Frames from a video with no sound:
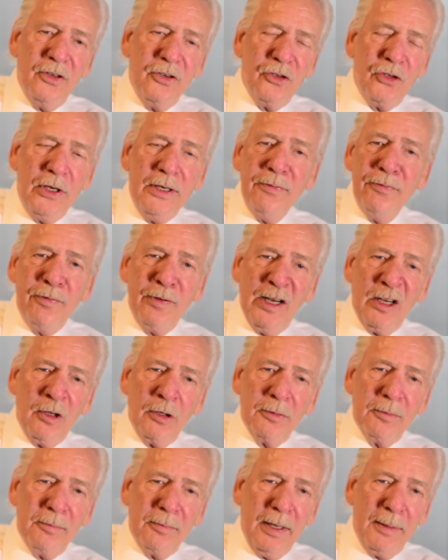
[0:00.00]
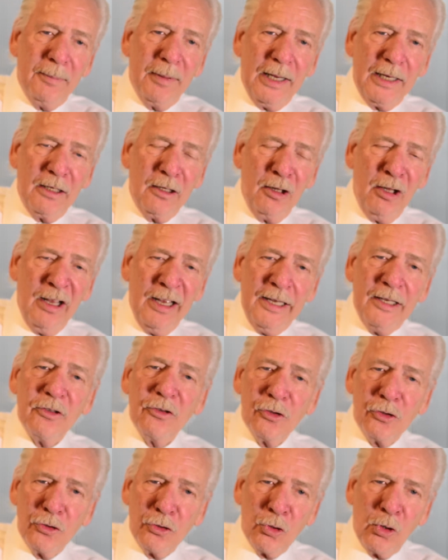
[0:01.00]
she felt by my
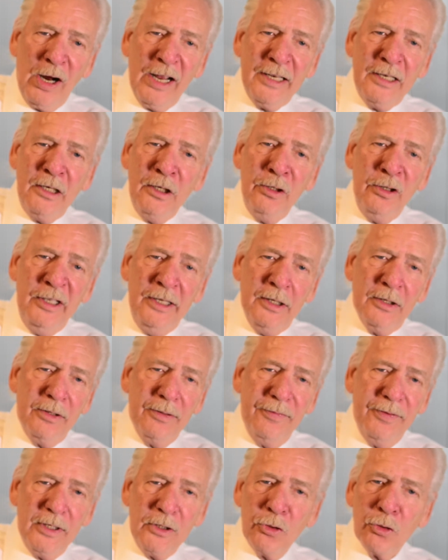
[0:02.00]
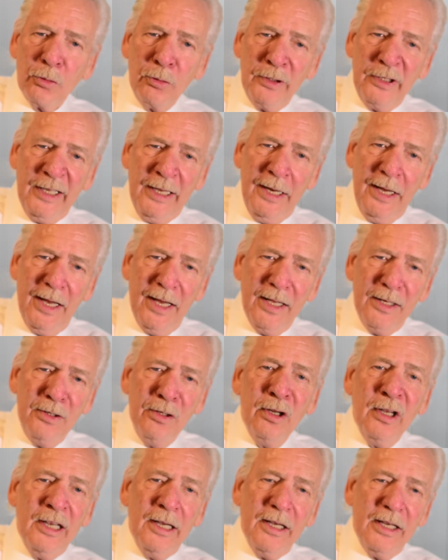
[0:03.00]
client striking the individual in the head,